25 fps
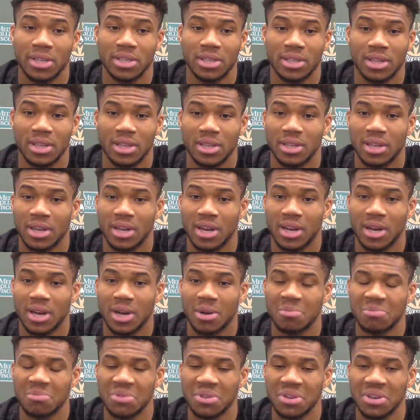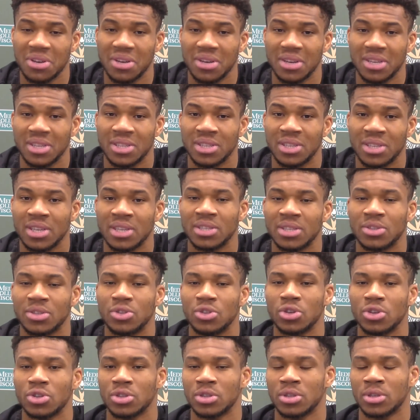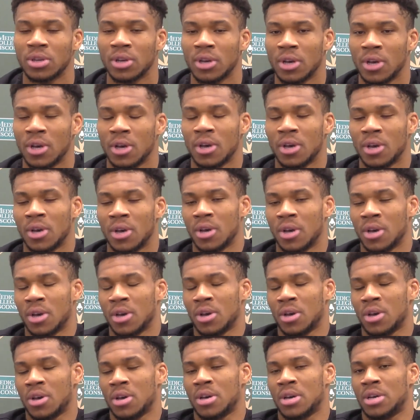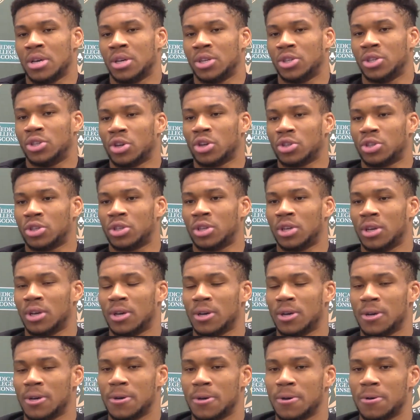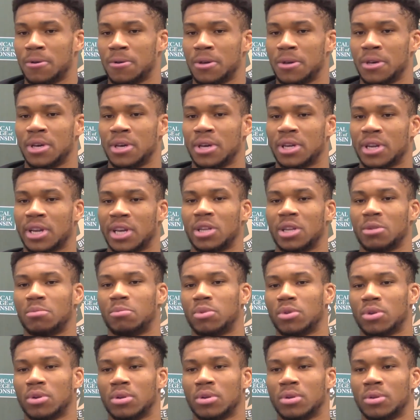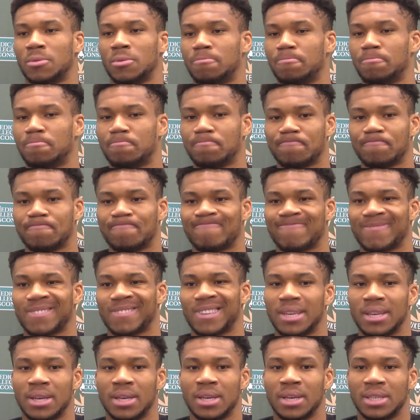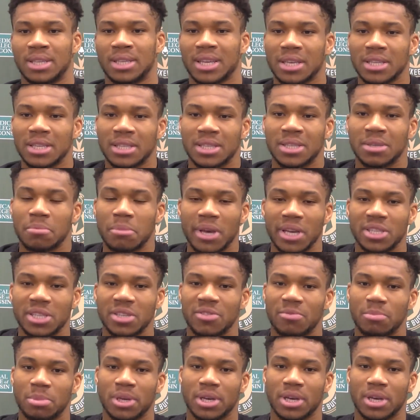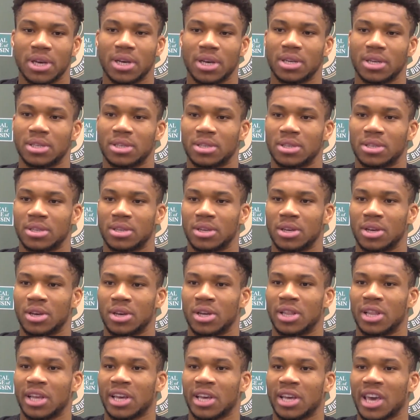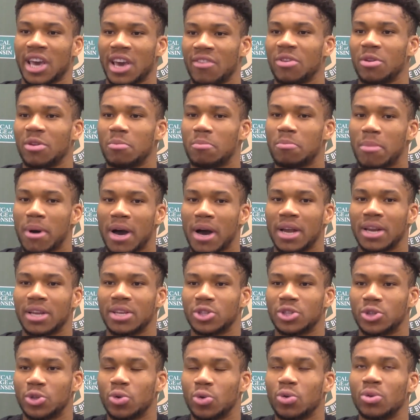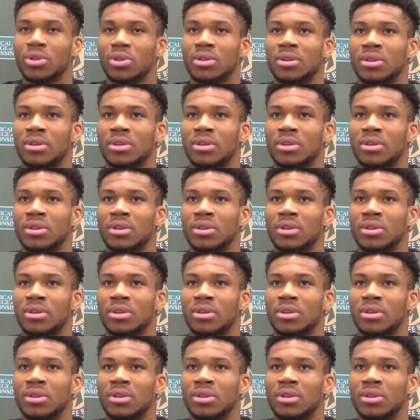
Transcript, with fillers: and um, it's it's just it's just incredible it's like it's amazing because like everybody is doing